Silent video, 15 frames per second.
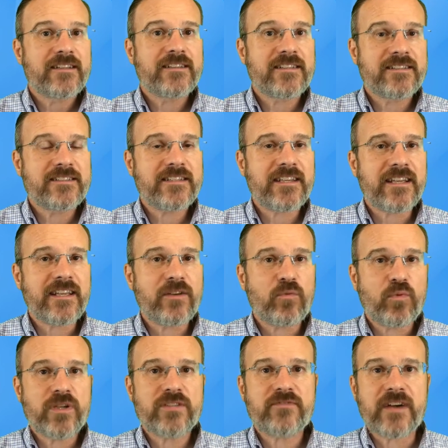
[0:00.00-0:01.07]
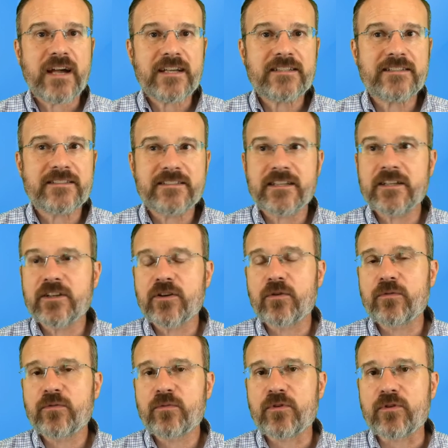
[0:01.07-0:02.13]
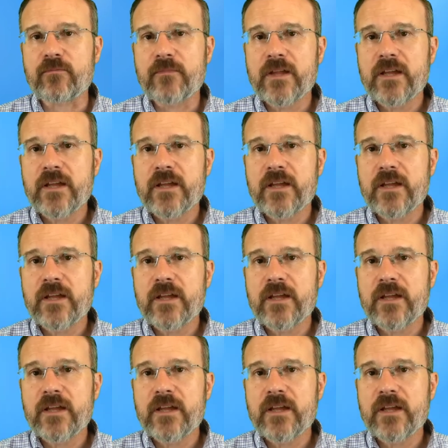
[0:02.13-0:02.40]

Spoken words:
to see which faxes didn't go through.